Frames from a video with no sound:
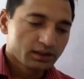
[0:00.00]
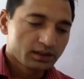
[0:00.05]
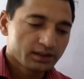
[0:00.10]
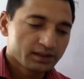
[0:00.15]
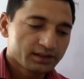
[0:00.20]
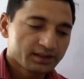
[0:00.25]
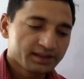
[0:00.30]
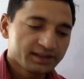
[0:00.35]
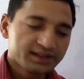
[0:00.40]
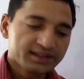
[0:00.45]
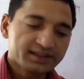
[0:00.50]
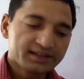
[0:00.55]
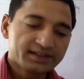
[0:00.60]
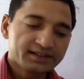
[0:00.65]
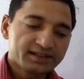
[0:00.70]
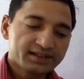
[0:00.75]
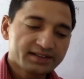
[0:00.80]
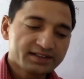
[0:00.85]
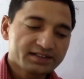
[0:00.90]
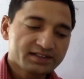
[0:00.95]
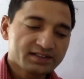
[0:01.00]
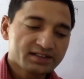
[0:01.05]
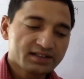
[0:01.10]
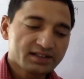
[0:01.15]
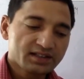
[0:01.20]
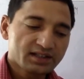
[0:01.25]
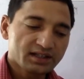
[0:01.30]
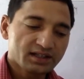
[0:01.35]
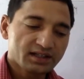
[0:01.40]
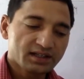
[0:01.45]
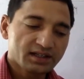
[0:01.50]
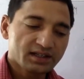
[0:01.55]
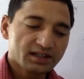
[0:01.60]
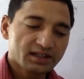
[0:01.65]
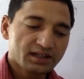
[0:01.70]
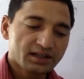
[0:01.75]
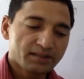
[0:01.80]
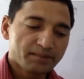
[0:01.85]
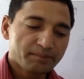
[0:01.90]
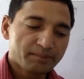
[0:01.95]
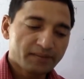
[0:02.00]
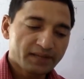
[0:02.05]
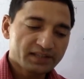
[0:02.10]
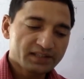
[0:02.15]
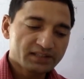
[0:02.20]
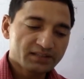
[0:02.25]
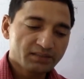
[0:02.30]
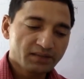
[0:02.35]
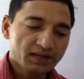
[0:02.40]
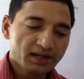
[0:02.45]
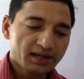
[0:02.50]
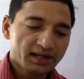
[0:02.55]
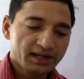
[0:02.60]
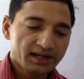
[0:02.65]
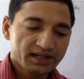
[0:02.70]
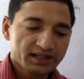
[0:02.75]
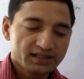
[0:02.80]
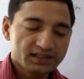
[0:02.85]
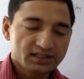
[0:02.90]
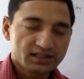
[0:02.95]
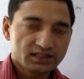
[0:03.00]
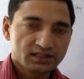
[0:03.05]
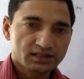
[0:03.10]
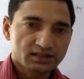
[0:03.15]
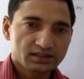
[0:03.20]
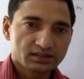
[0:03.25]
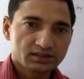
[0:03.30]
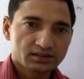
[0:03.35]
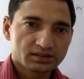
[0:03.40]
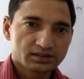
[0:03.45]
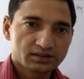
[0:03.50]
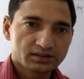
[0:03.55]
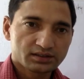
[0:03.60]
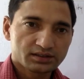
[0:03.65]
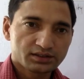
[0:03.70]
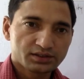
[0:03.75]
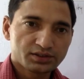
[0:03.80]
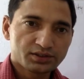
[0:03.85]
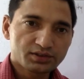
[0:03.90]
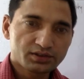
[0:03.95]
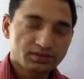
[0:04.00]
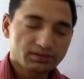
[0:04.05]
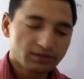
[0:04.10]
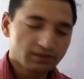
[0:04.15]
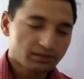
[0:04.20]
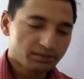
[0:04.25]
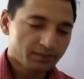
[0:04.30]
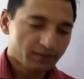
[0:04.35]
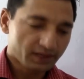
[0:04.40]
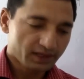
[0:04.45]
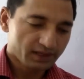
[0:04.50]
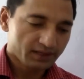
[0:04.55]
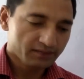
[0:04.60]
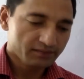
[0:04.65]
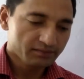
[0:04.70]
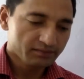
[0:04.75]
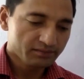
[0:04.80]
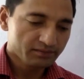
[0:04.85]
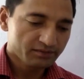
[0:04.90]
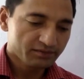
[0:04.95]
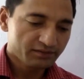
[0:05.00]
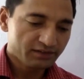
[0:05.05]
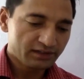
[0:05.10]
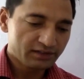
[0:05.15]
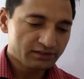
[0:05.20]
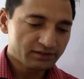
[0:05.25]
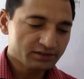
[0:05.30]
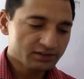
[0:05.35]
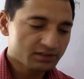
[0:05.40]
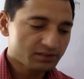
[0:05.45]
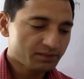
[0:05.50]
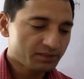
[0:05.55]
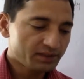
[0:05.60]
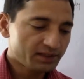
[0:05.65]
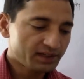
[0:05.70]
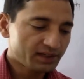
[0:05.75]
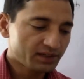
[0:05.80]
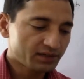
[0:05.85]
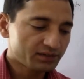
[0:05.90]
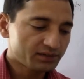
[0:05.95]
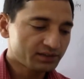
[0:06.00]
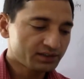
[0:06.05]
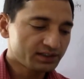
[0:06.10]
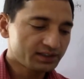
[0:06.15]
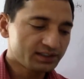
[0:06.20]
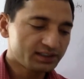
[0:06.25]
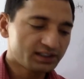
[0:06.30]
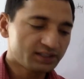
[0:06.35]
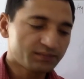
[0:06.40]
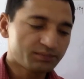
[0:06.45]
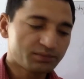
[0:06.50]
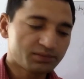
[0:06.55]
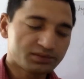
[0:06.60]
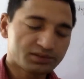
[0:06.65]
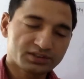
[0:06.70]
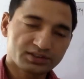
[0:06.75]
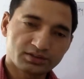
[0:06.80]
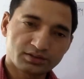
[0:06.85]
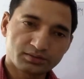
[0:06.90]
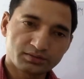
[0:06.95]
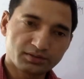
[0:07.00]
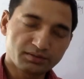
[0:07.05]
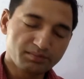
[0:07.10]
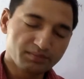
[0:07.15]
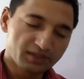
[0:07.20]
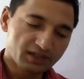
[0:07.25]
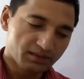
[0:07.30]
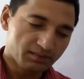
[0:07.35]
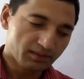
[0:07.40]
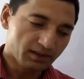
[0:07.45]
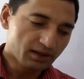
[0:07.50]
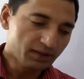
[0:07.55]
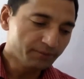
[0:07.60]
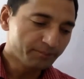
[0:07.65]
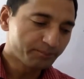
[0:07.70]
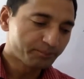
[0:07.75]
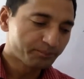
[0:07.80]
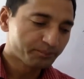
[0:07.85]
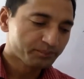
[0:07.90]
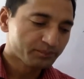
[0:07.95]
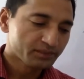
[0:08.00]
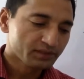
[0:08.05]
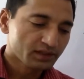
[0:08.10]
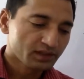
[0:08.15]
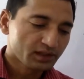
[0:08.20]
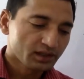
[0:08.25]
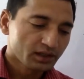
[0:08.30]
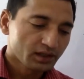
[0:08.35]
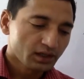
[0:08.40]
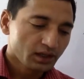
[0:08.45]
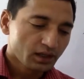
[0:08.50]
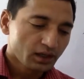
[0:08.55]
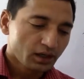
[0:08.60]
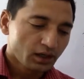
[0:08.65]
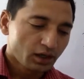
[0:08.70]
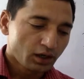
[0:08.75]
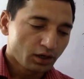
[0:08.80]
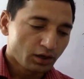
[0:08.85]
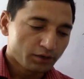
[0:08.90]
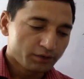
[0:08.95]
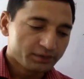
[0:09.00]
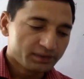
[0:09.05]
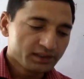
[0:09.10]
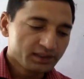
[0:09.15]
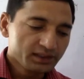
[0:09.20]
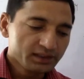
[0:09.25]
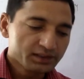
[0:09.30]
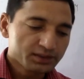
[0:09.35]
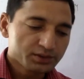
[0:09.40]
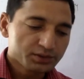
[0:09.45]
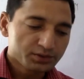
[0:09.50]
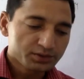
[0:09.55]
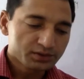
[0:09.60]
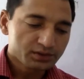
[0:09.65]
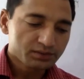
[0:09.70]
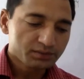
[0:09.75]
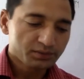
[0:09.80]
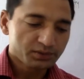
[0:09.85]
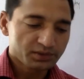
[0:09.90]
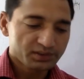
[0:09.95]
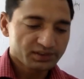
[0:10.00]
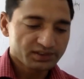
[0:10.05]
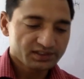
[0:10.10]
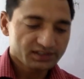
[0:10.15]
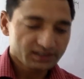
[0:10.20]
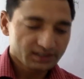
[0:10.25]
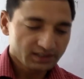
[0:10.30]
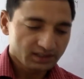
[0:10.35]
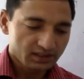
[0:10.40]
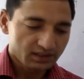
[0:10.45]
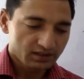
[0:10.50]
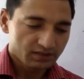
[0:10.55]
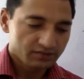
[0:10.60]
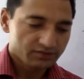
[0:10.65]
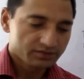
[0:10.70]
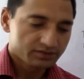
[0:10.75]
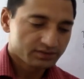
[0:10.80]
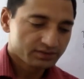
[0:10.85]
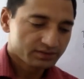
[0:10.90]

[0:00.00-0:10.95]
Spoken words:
There is intensity maxima at nu double prime values depending on the relative position of the minima of the total potential curve.